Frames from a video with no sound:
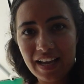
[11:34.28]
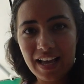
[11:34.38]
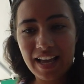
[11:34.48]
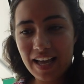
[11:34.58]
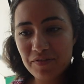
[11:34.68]

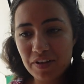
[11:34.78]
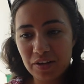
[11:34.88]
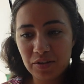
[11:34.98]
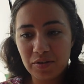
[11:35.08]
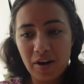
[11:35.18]
I have a
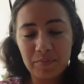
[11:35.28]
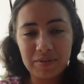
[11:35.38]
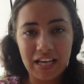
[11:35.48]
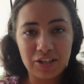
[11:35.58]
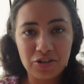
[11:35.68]
new
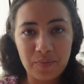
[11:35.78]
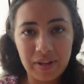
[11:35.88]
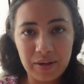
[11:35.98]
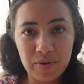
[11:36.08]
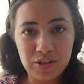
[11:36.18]
obsession. Well,
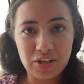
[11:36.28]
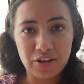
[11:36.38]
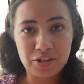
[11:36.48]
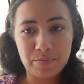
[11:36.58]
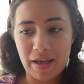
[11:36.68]
it was
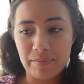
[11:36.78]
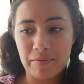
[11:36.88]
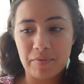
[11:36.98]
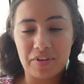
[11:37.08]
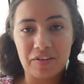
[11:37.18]
Dr. Pepper,
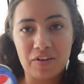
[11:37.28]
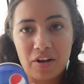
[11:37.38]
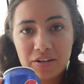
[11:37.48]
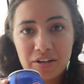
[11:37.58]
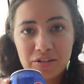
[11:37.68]
but they've
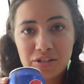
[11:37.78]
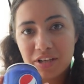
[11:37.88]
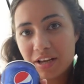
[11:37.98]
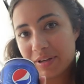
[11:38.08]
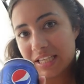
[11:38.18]
got none, so
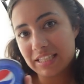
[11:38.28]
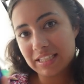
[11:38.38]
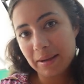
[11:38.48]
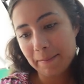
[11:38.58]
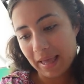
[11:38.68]
now it's
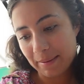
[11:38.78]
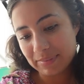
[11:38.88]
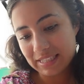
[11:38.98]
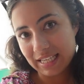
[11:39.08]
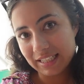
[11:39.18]

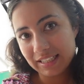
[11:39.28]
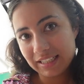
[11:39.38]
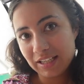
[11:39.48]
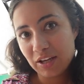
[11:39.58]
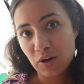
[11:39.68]
Pepsi.
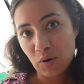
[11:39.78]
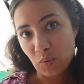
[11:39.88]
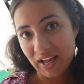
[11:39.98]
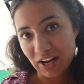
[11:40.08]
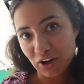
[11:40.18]

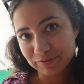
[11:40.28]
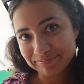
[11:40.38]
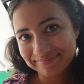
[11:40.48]
Why not?